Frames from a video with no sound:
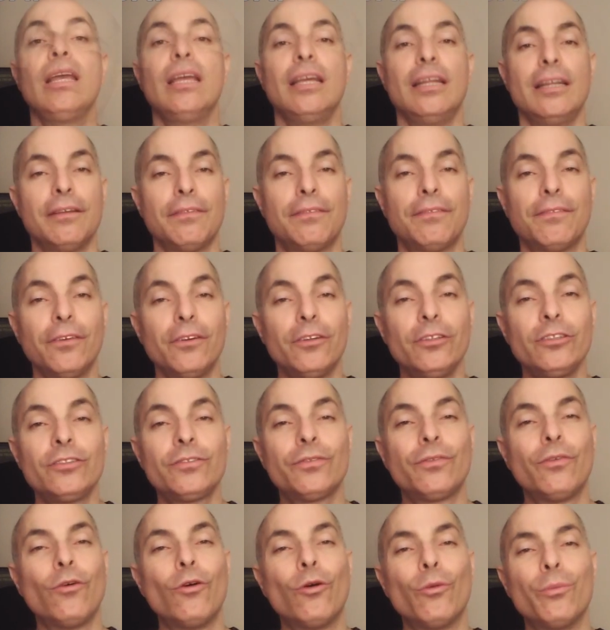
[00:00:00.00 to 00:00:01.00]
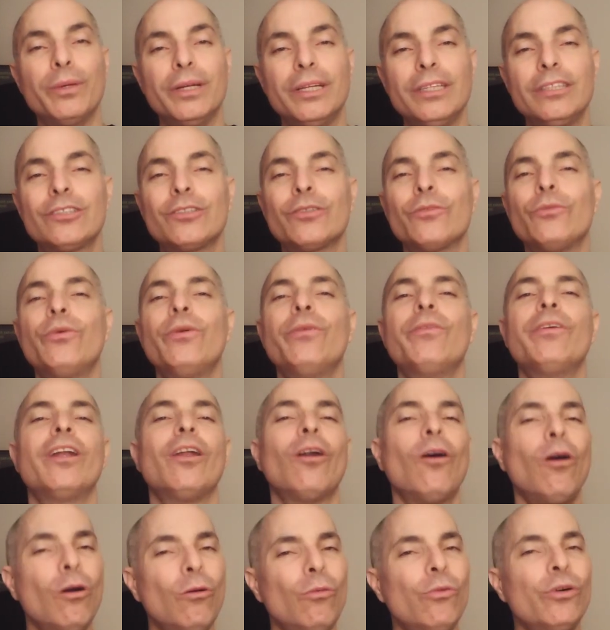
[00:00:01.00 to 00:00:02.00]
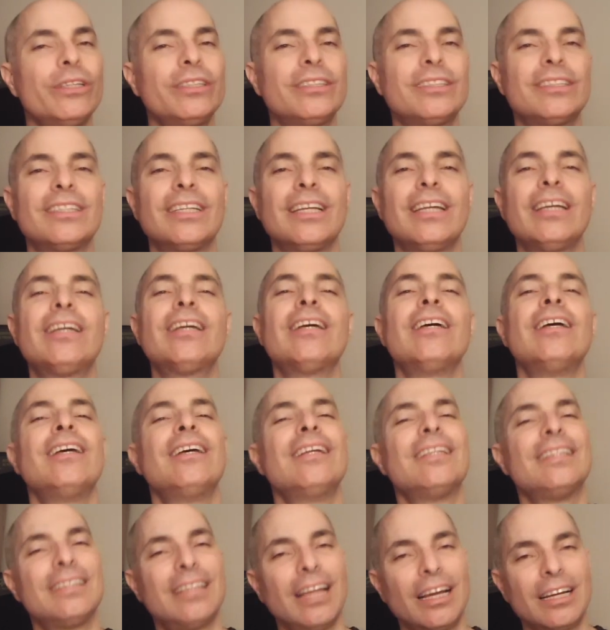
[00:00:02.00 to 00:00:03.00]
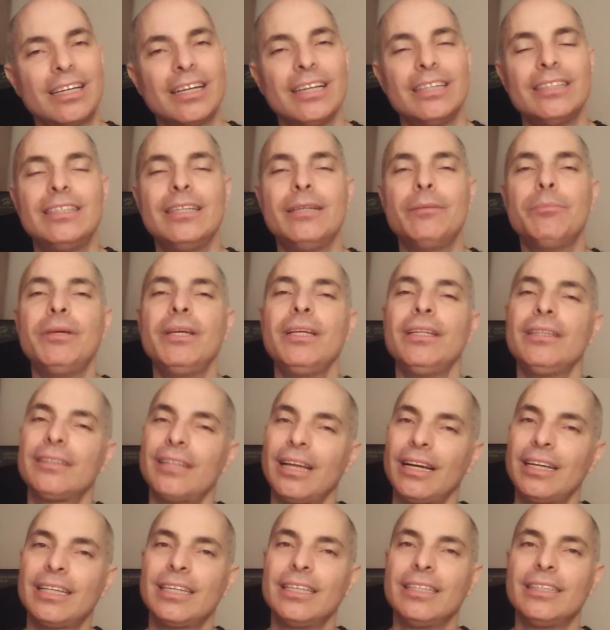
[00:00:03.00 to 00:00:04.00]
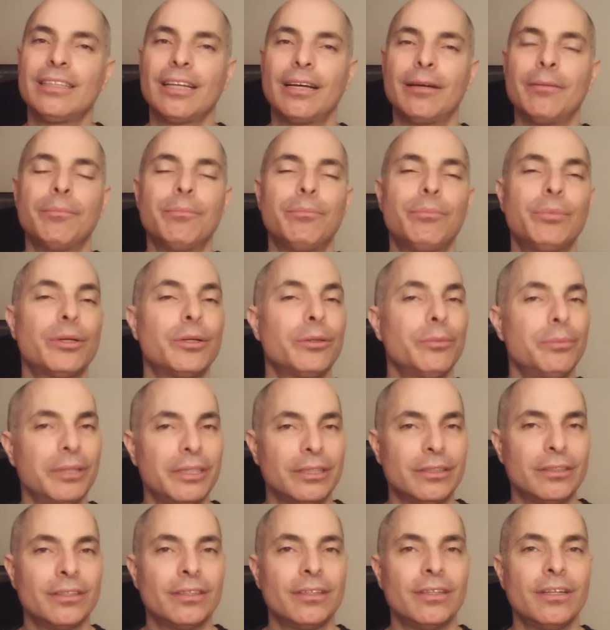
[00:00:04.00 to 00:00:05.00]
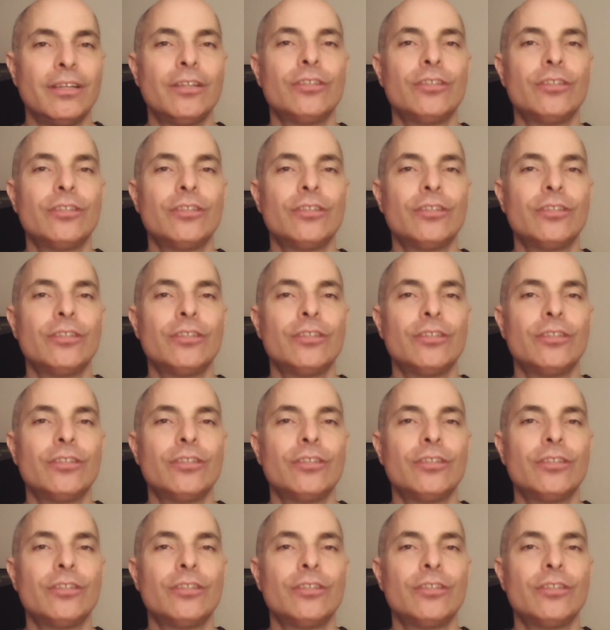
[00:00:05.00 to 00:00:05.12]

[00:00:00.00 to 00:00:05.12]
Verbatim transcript: In the first 4 beats, we will always sing takadimi takita per beat.